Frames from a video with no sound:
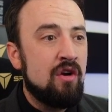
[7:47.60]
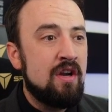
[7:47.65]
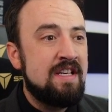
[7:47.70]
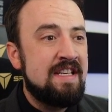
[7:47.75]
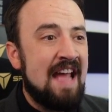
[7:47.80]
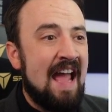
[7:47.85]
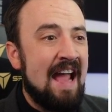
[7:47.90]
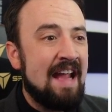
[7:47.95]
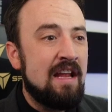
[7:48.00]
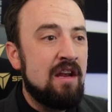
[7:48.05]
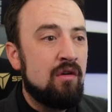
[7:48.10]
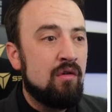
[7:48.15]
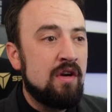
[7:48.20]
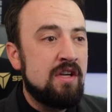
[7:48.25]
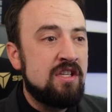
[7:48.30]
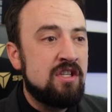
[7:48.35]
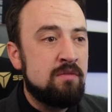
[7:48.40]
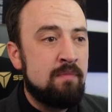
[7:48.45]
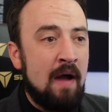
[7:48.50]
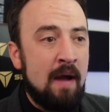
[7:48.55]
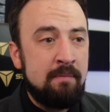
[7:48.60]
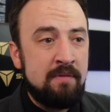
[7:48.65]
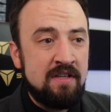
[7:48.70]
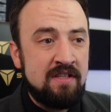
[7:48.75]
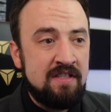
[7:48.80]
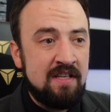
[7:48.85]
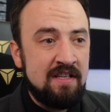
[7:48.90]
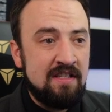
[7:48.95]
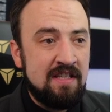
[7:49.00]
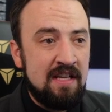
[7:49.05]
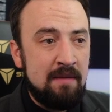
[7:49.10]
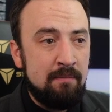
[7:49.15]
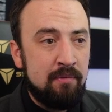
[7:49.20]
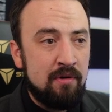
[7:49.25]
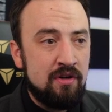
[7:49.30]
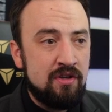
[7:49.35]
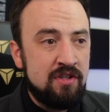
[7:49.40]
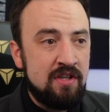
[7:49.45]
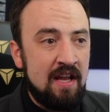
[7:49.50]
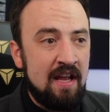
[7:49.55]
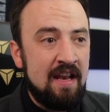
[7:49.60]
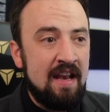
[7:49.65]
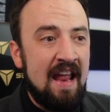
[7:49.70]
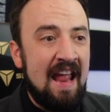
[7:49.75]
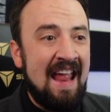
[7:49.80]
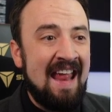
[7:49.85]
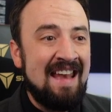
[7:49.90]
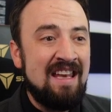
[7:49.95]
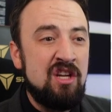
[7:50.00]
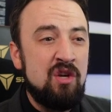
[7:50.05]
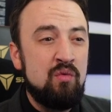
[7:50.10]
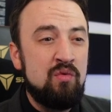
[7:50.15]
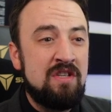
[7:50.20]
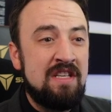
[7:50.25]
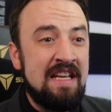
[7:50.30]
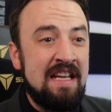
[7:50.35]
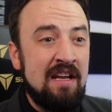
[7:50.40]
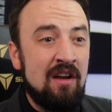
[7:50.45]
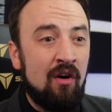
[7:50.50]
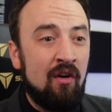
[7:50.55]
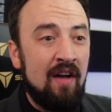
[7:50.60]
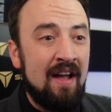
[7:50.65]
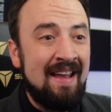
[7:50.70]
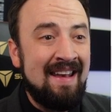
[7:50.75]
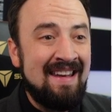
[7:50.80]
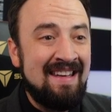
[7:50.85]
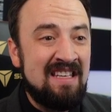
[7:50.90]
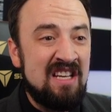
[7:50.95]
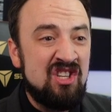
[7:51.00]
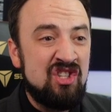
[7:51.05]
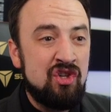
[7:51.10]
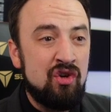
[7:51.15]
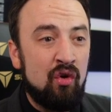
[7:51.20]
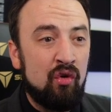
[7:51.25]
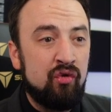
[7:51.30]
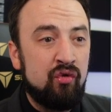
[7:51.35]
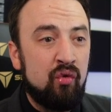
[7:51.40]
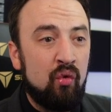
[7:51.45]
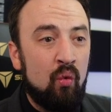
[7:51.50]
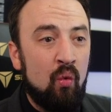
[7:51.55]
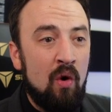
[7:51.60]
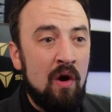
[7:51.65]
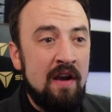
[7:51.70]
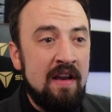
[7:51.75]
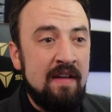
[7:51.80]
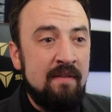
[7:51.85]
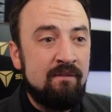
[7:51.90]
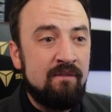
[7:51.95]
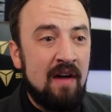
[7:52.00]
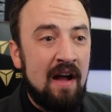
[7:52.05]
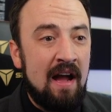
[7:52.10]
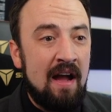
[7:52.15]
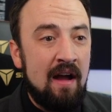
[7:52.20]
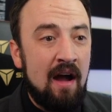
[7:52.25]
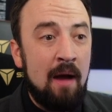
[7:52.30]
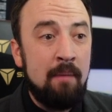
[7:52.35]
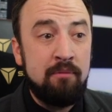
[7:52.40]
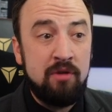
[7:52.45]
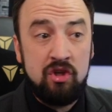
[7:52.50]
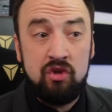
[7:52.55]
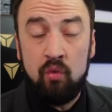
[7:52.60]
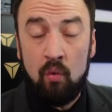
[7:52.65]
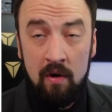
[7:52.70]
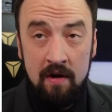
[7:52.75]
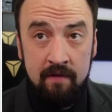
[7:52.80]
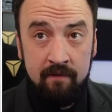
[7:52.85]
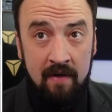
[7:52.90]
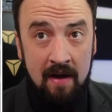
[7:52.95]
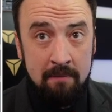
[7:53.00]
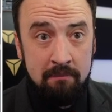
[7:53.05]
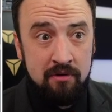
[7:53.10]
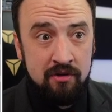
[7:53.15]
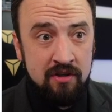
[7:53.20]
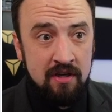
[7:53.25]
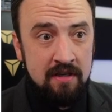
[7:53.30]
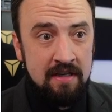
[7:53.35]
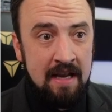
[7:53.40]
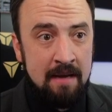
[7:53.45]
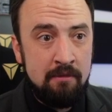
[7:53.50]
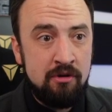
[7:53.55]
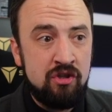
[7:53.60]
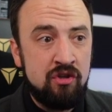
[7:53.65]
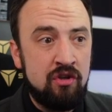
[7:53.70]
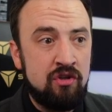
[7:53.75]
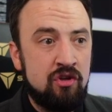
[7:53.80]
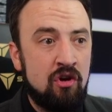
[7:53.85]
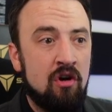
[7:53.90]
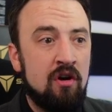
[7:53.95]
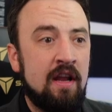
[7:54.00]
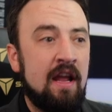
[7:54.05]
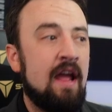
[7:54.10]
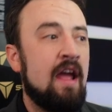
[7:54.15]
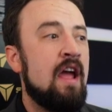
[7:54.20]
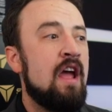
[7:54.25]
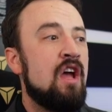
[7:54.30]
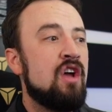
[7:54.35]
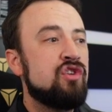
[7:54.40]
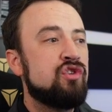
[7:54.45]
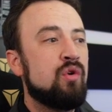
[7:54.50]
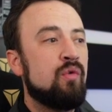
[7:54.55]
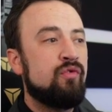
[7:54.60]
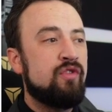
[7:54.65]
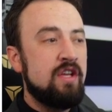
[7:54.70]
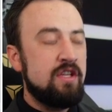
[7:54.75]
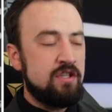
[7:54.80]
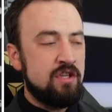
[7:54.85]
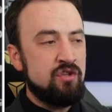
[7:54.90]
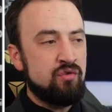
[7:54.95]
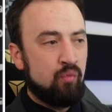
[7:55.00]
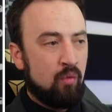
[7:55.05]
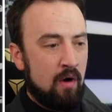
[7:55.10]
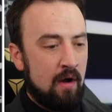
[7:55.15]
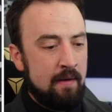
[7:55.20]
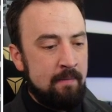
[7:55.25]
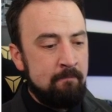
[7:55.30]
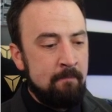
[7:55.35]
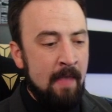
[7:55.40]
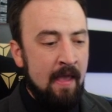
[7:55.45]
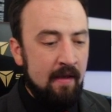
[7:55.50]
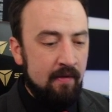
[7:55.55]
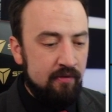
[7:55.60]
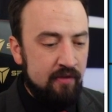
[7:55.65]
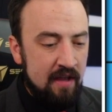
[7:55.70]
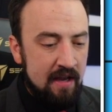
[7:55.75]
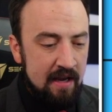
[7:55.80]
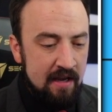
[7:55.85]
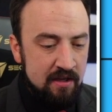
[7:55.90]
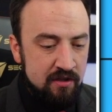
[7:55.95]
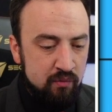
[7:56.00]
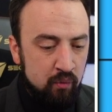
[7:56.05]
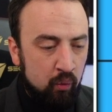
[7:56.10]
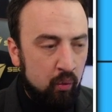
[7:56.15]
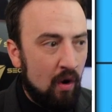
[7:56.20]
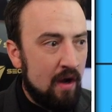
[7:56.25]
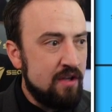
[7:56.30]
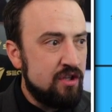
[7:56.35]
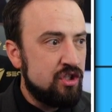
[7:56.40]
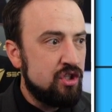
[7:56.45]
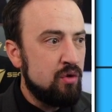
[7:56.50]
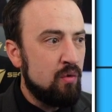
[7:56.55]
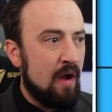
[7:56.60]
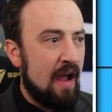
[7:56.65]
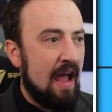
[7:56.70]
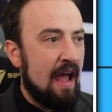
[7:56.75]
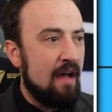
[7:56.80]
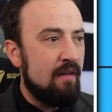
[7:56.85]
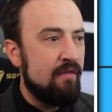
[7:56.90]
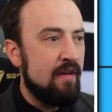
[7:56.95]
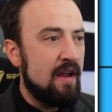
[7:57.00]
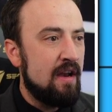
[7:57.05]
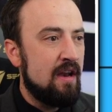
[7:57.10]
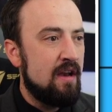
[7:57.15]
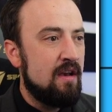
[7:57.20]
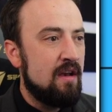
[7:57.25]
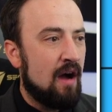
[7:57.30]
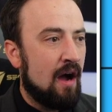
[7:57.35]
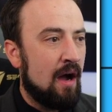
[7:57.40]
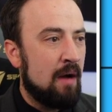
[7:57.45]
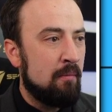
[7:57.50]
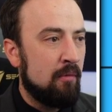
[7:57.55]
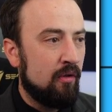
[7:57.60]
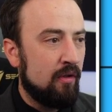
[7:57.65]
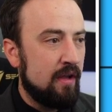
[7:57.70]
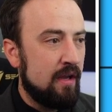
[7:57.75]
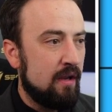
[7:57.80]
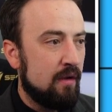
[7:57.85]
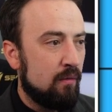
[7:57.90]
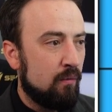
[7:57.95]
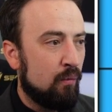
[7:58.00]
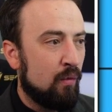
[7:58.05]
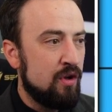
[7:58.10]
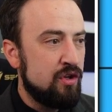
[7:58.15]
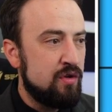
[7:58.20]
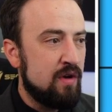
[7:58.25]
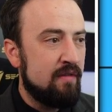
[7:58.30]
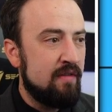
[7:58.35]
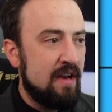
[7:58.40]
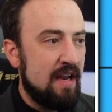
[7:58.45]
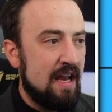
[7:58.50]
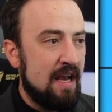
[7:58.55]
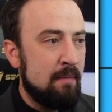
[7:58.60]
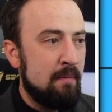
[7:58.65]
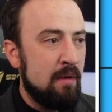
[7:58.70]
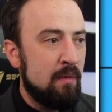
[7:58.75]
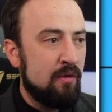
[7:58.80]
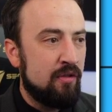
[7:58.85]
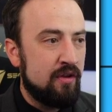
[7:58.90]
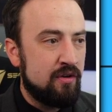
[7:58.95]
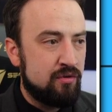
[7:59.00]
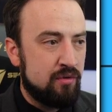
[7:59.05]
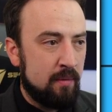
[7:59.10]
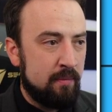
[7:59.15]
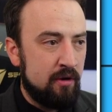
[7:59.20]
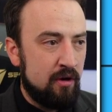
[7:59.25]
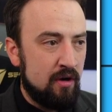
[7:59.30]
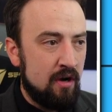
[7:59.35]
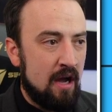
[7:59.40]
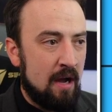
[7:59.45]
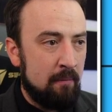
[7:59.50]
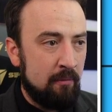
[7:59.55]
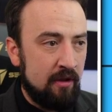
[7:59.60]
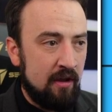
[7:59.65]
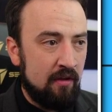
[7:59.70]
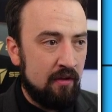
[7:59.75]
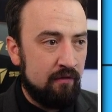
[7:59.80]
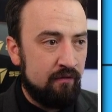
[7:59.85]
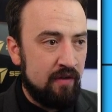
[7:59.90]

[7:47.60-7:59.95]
your attack increases by up to 16%, and you deal an additional up to 25% damage to the target. So this is one that is, once you have an anomaly, once you have an enemy with a tribute anomaly